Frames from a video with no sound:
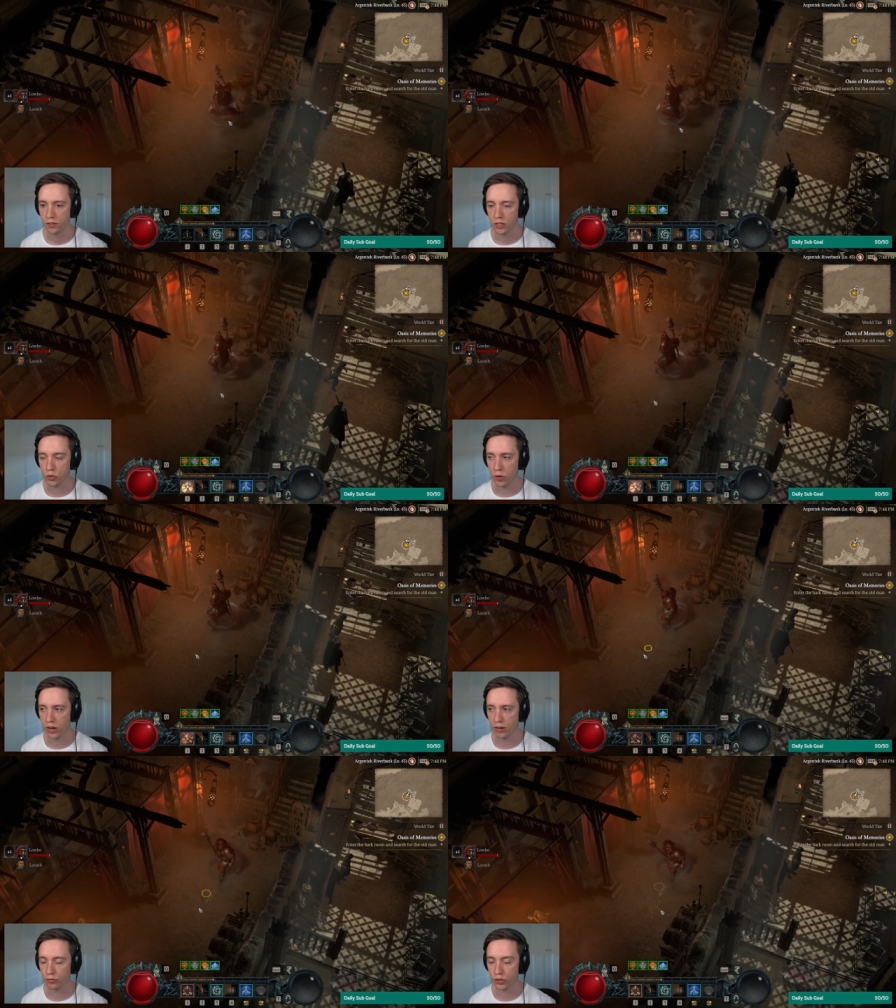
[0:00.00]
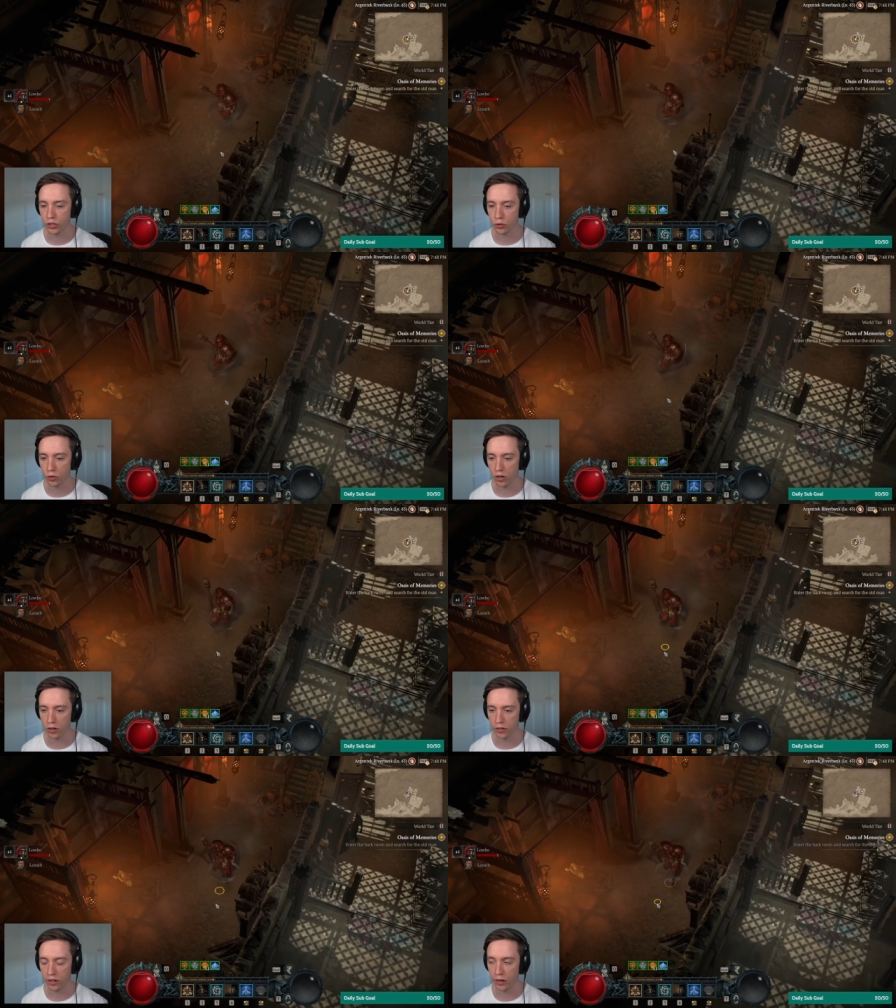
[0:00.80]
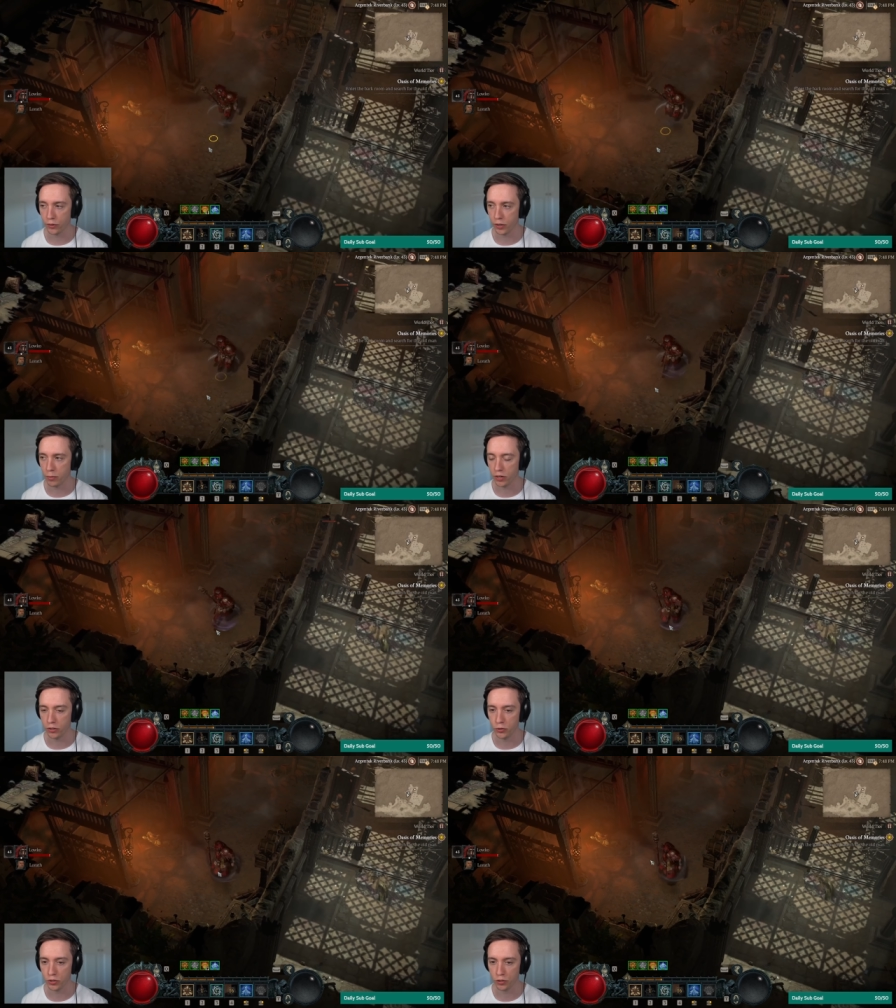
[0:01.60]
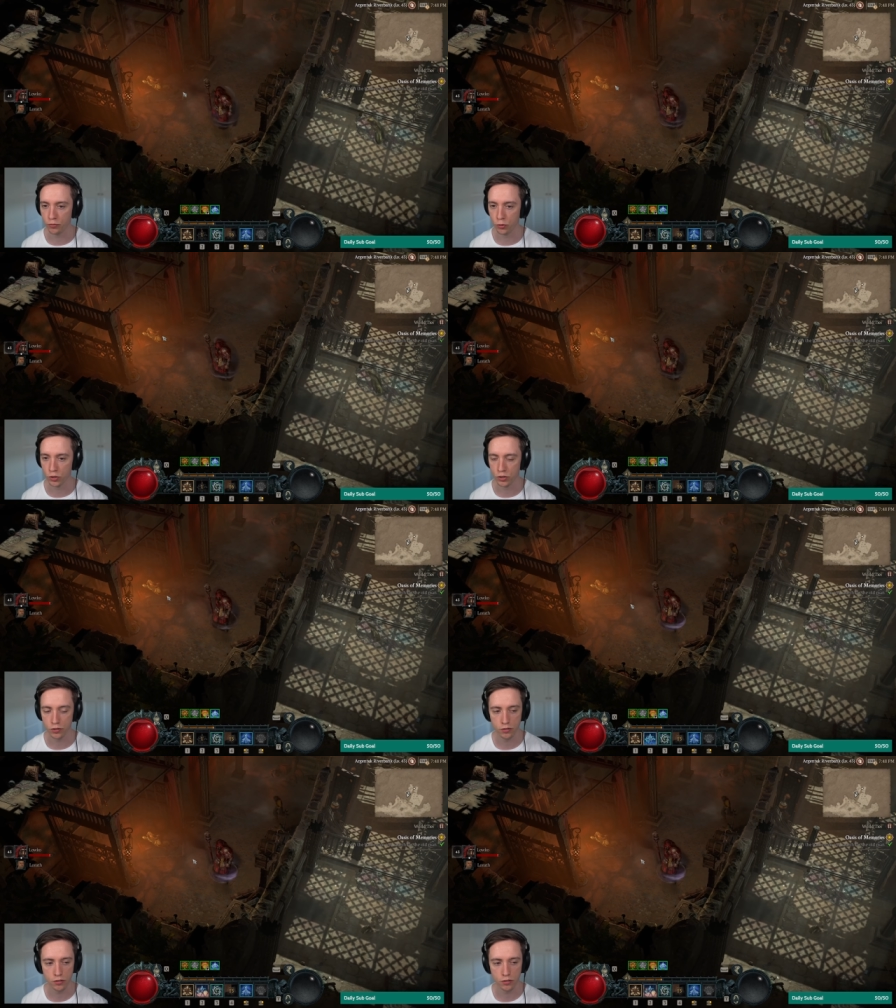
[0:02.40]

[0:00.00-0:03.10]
It's right after he told Harry, Harry about using the Force.